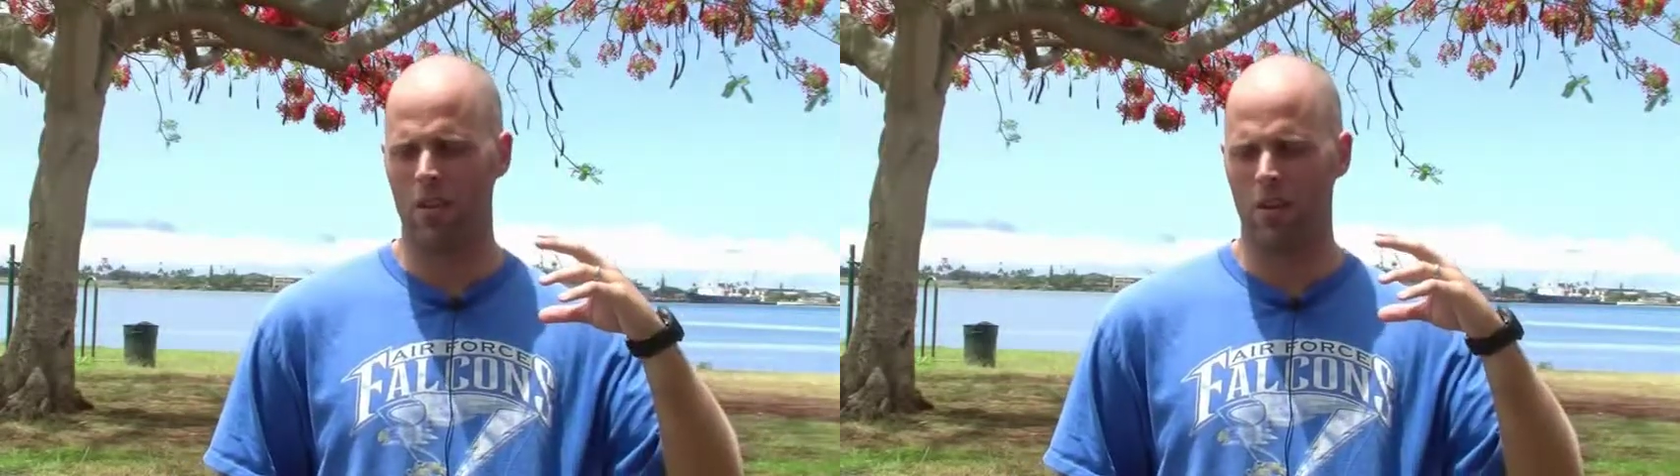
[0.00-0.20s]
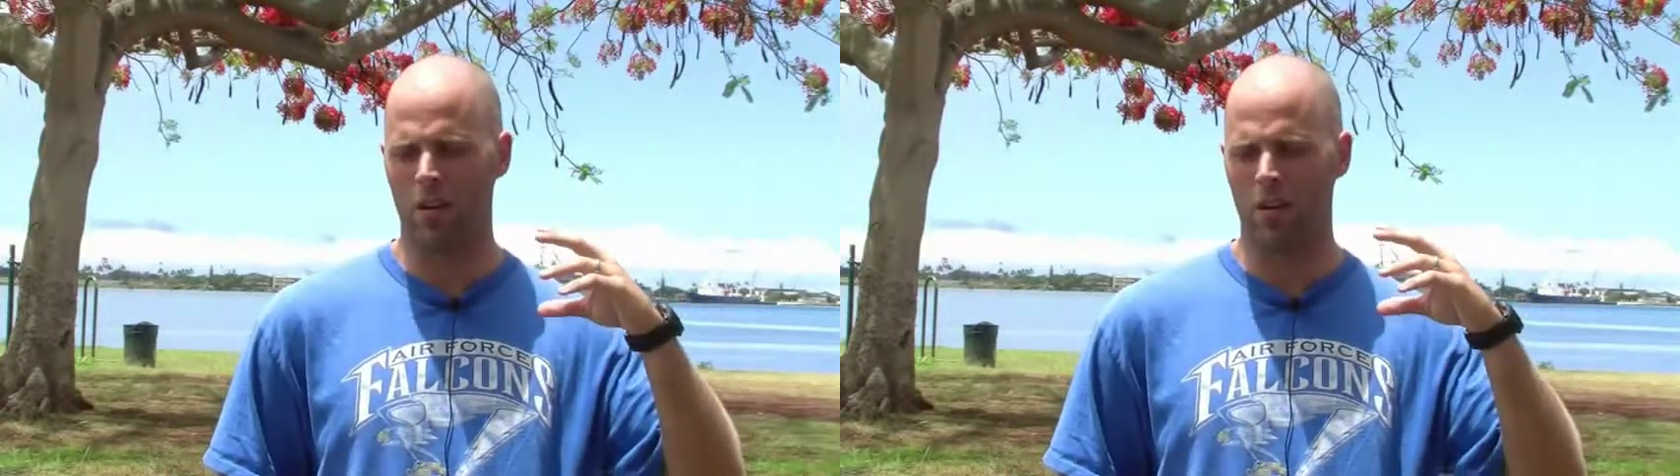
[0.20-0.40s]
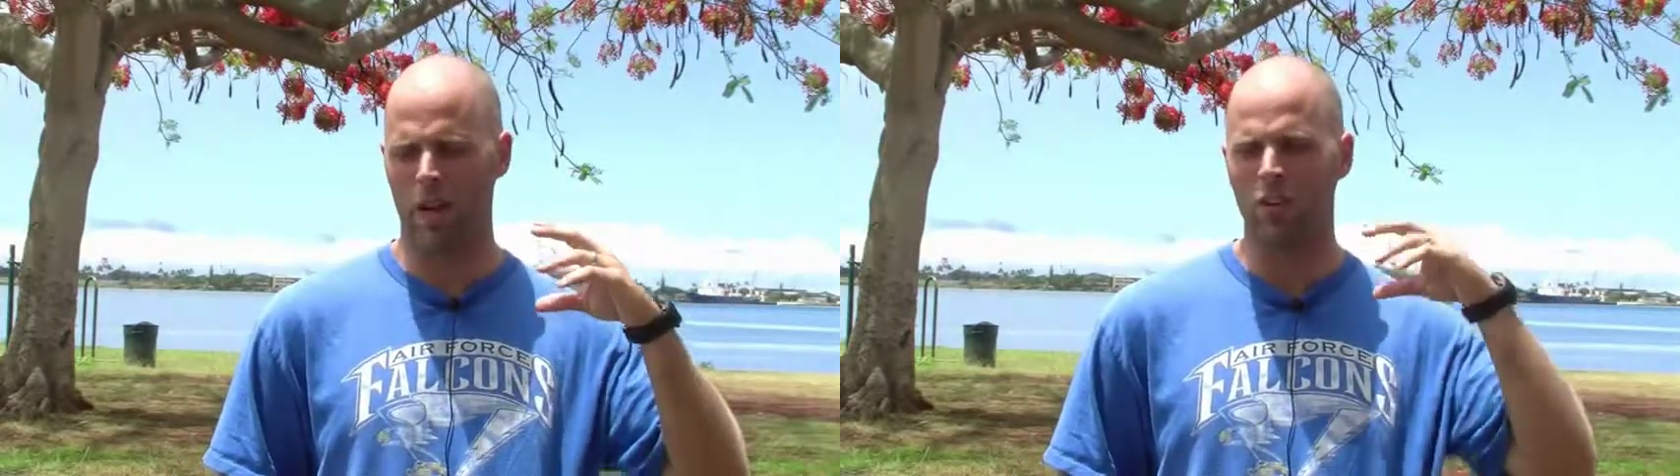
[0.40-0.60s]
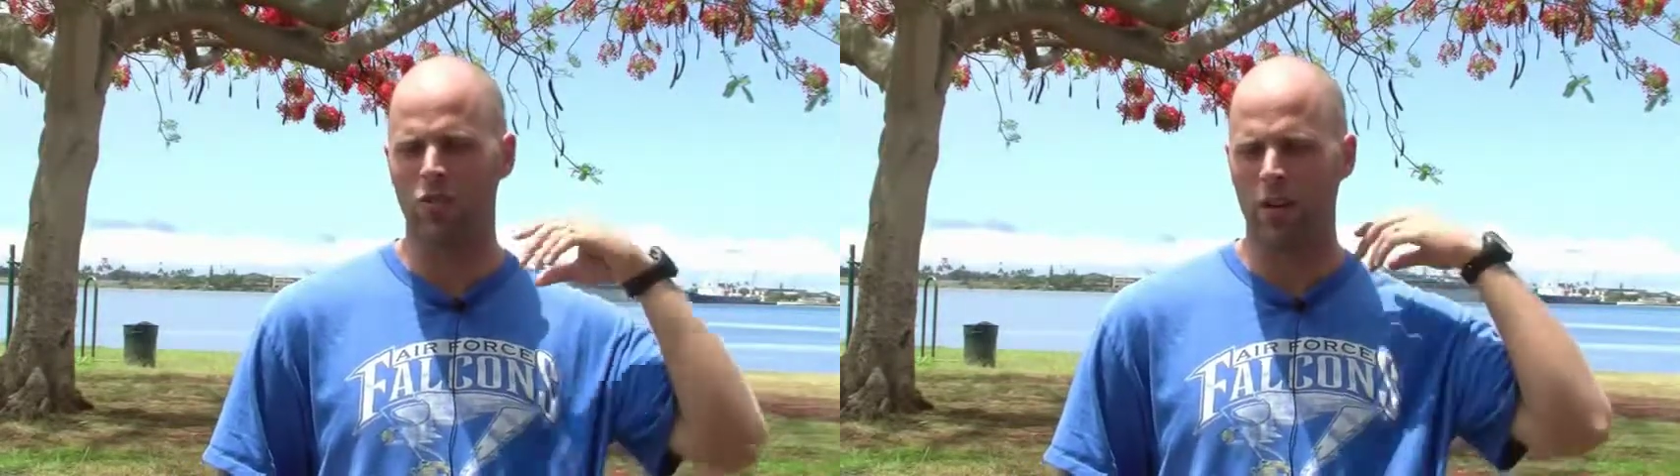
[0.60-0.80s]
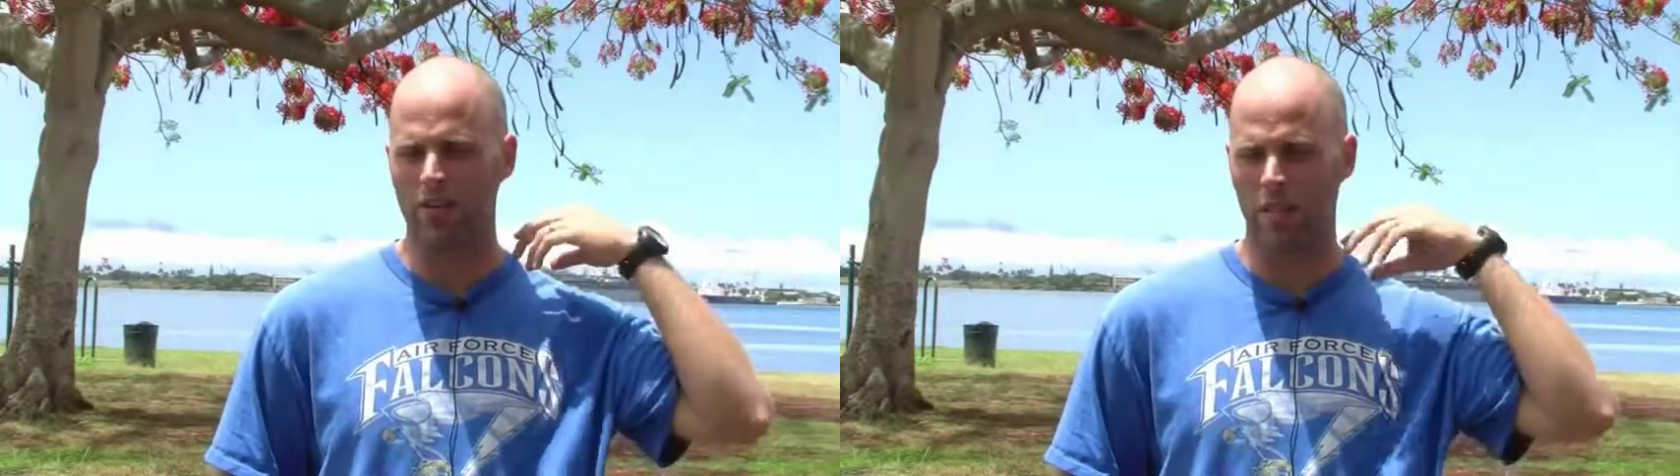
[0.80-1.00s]
the
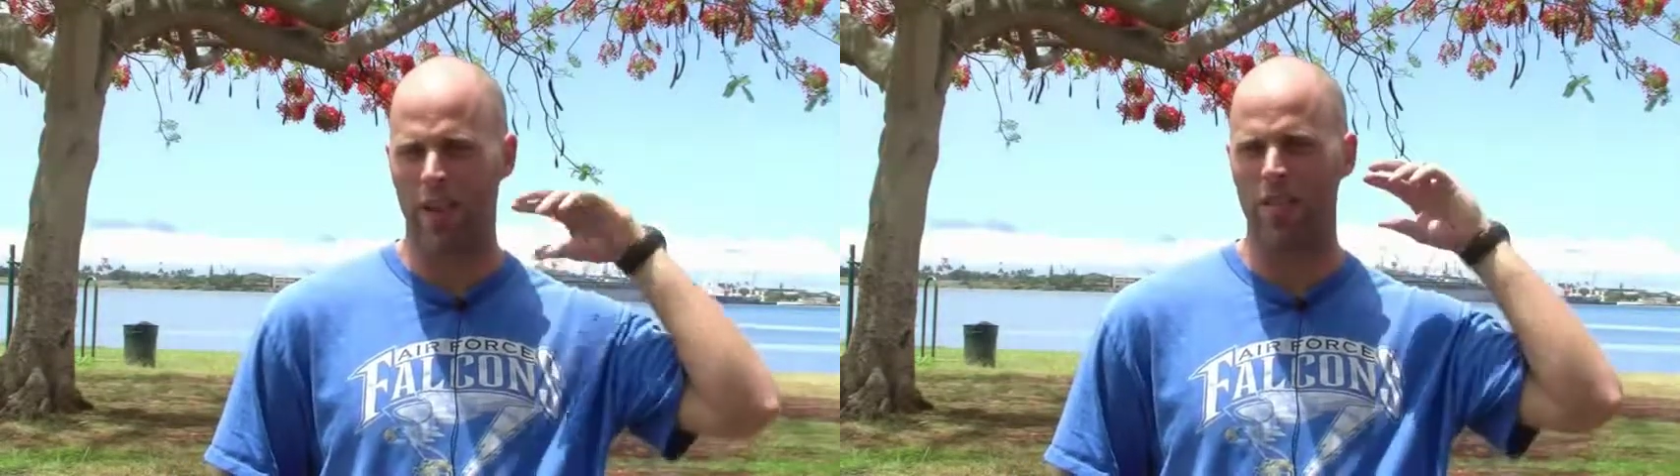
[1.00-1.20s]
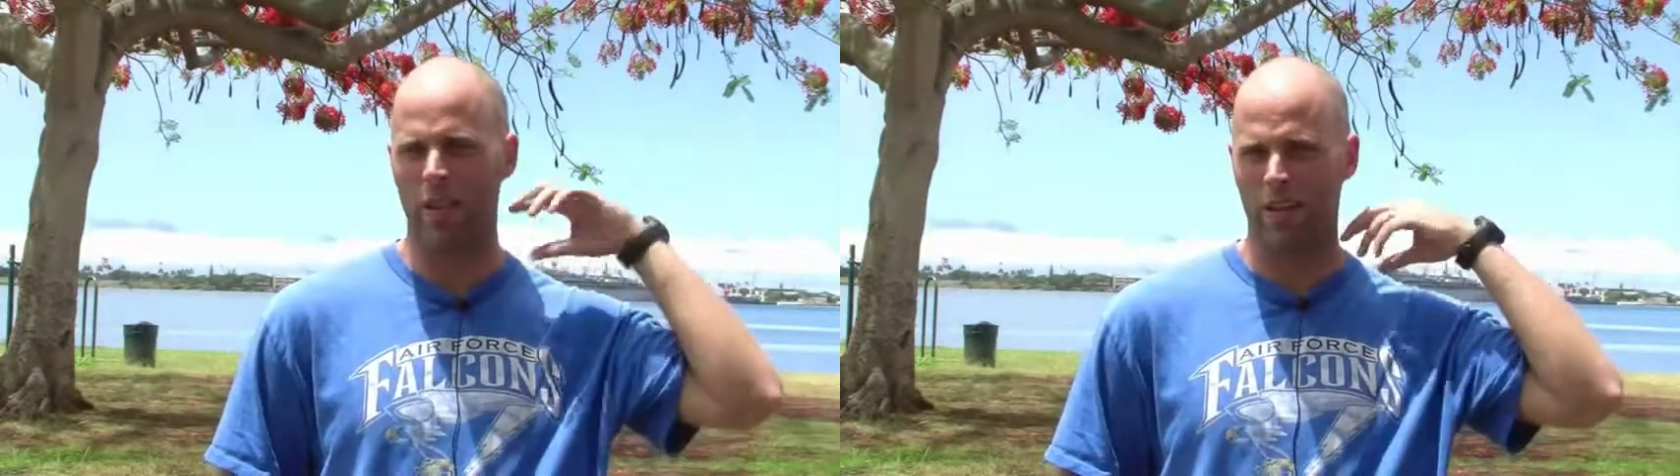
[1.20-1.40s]
X-rays tie